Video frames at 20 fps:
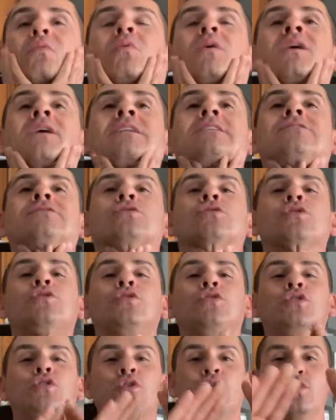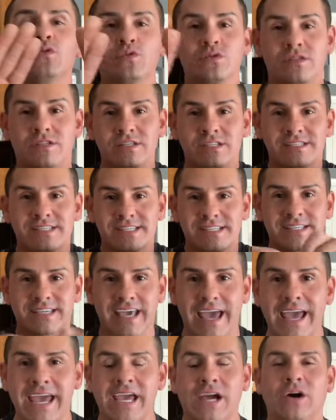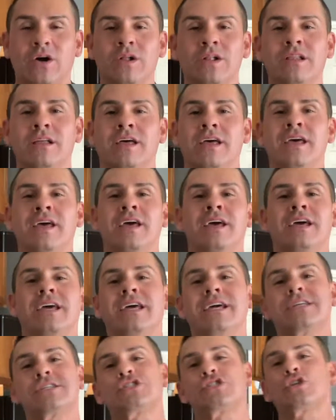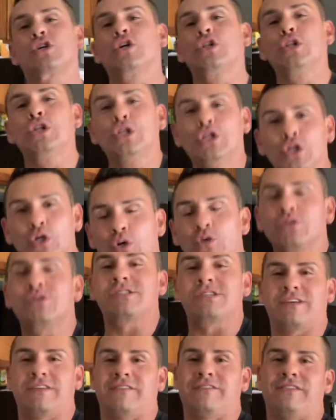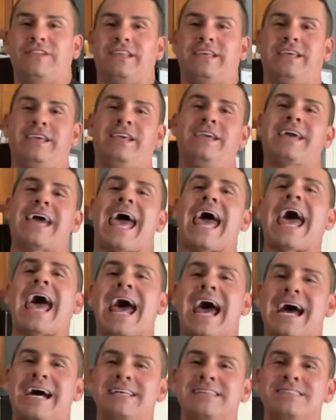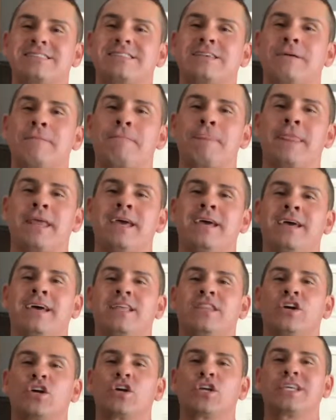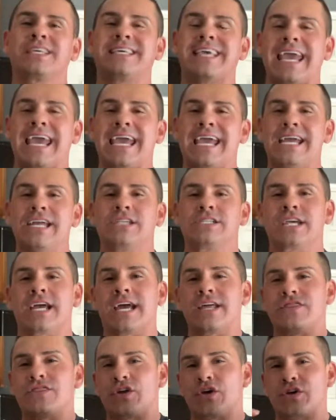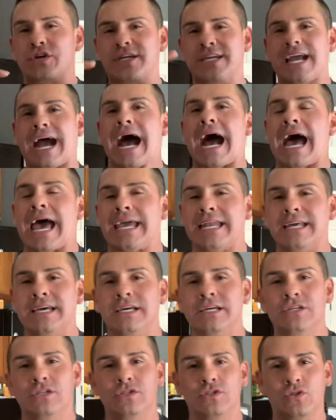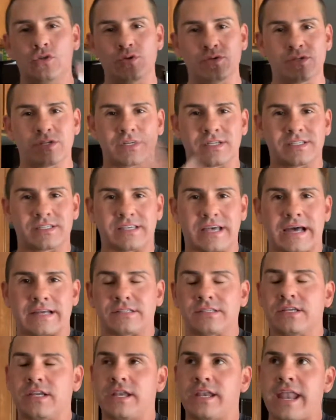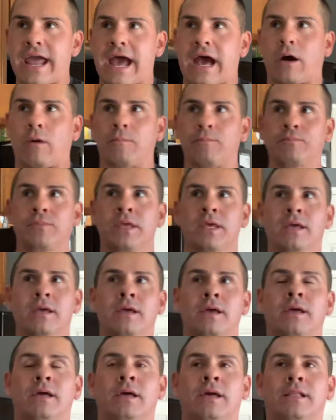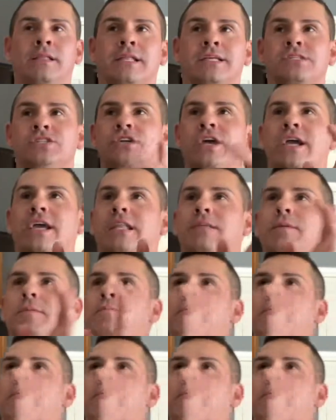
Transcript: wants to use the scale exclusively as their gauge and their guide to success. Now, let's check it. Let